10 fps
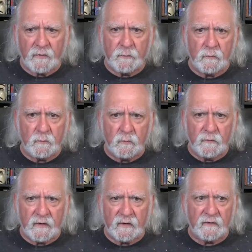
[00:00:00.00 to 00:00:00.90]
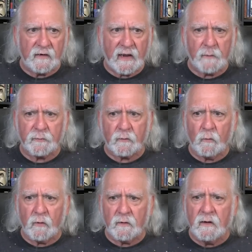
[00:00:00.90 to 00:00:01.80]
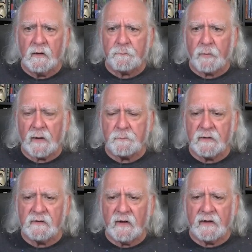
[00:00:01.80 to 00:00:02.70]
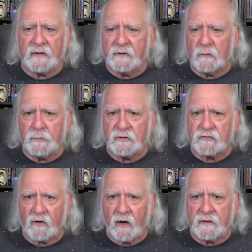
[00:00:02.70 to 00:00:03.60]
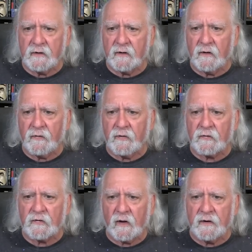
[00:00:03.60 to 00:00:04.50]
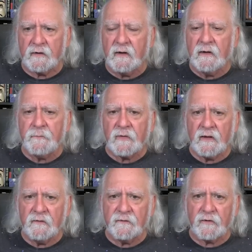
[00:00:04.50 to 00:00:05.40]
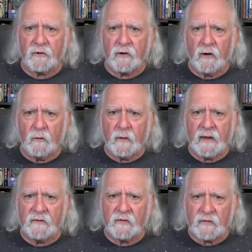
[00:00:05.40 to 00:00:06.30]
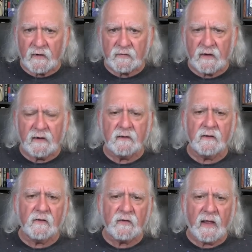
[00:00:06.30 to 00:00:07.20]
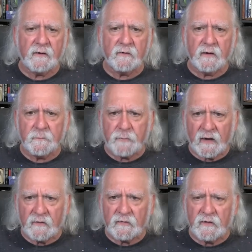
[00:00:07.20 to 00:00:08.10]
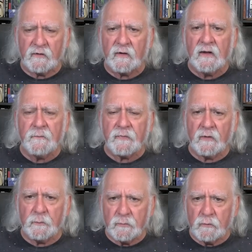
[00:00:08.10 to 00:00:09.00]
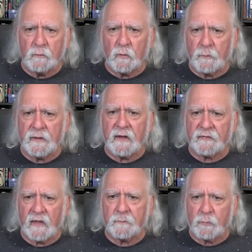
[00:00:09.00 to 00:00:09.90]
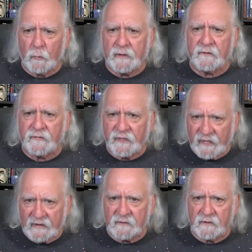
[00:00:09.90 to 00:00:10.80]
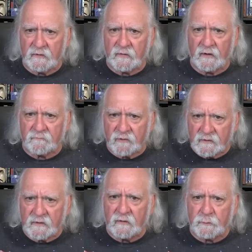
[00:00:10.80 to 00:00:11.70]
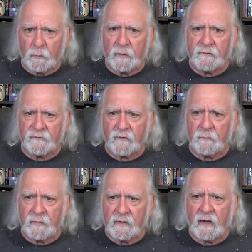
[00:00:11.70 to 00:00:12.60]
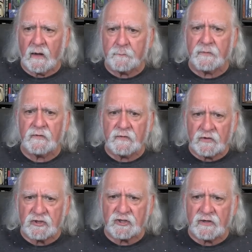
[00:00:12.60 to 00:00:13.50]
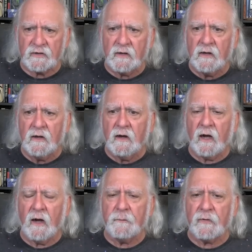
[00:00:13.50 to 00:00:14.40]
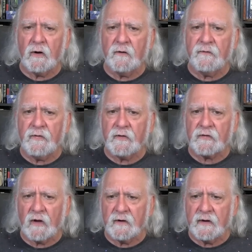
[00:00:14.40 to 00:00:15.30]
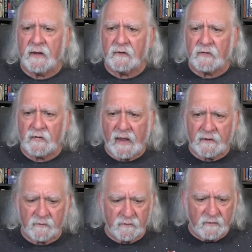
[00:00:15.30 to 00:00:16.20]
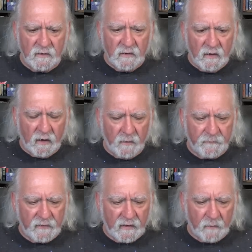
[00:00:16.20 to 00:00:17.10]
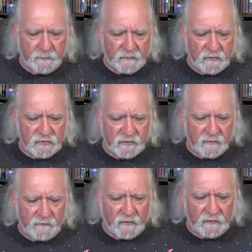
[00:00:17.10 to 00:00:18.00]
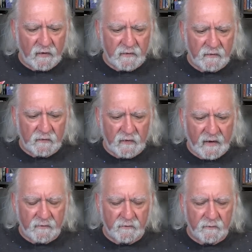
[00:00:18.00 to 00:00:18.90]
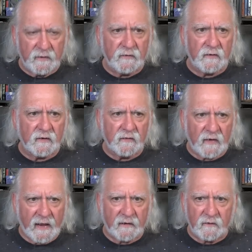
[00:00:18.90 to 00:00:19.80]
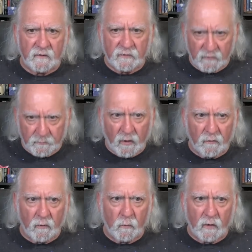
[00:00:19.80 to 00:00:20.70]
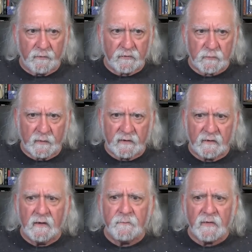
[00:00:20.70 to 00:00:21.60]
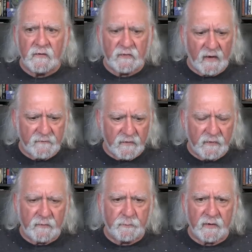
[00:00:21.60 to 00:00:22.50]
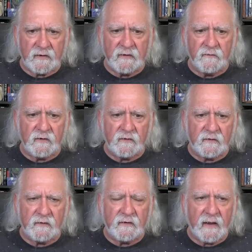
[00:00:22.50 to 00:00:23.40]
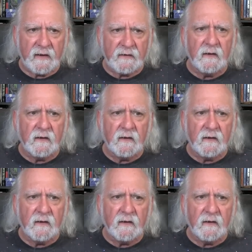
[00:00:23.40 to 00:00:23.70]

the moon moving into Capricorn. By midday, it'll be trining the sun in Virgo and sextiling Saturn in Pisces. The moon will be at that point of Thales, that release point from the opposition um, of the sun and Saturn. Um, the opposition of the sun and Saturn is exact tomorrow on the 27th, but even today,